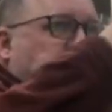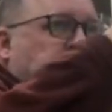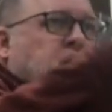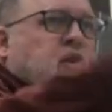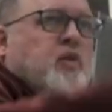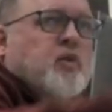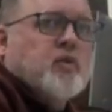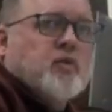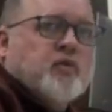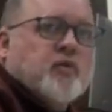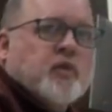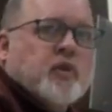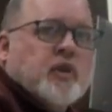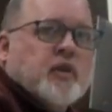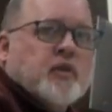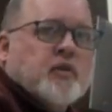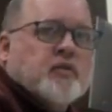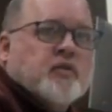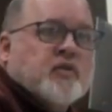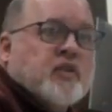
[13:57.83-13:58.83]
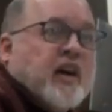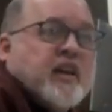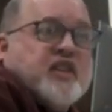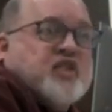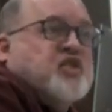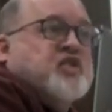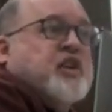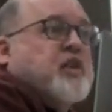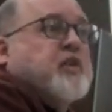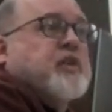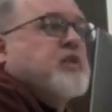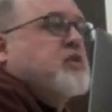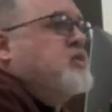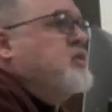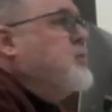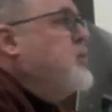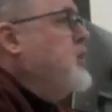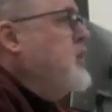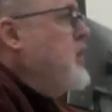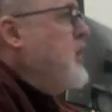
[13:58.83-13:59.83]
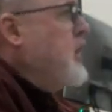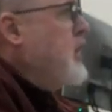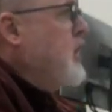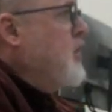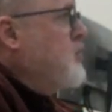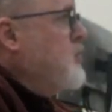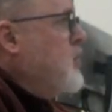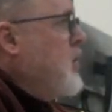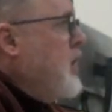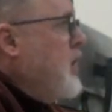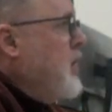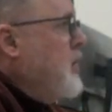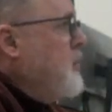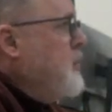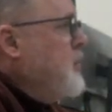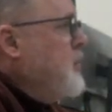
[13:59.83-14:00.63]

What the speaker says: we could use for this. It's not exterior to it. What?